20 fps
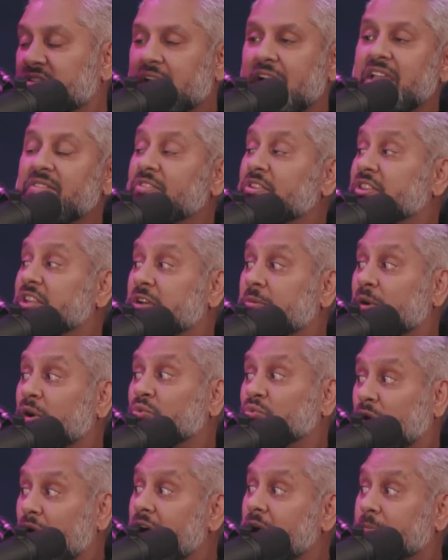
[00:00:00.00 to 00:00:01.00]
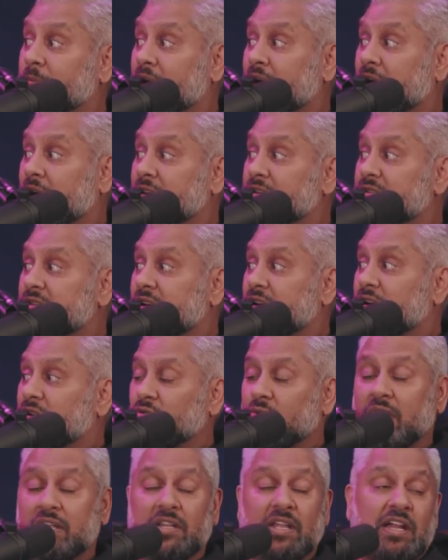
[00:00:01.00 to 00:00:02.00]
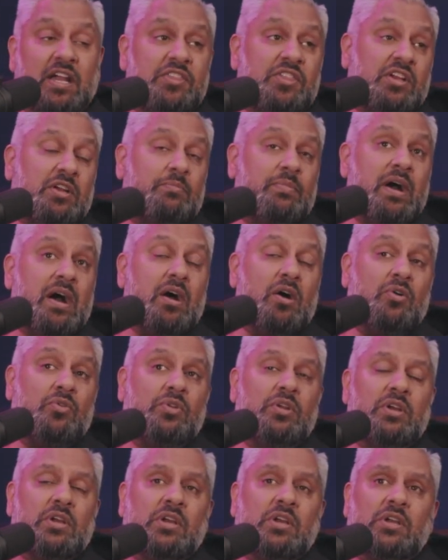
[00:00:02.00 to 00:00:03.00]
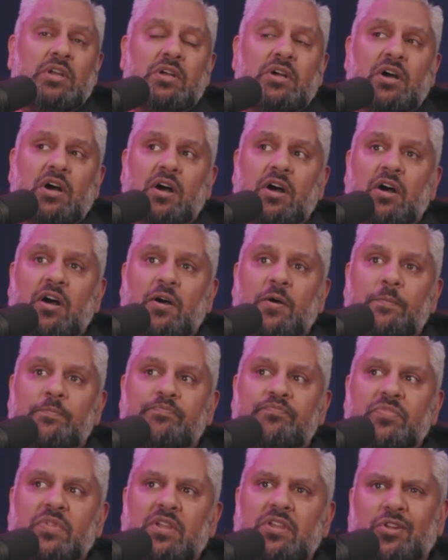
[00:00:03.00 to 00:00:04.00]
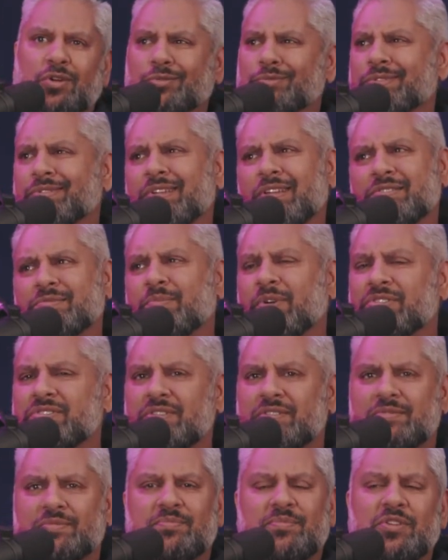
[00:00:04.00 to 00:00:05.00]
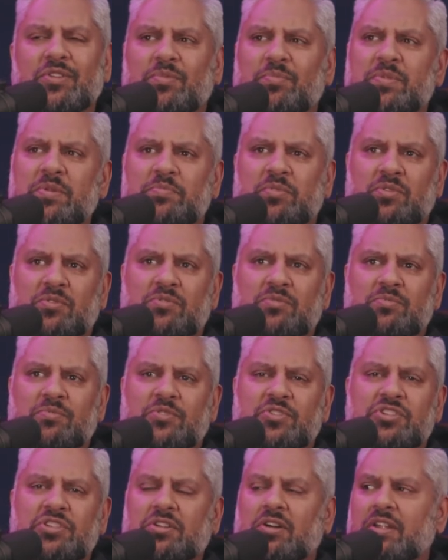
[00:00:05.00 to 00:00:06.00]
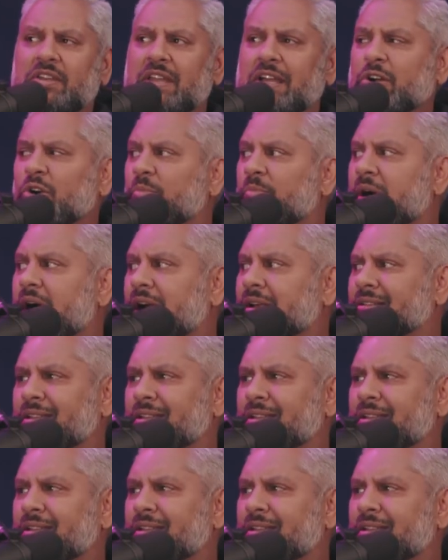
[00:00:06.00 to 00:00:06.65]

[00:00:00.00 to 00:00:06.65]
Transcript: I even think about rock bands, mm. right? Like I think about, um, you know, as much as you know, people shit on Nickelback.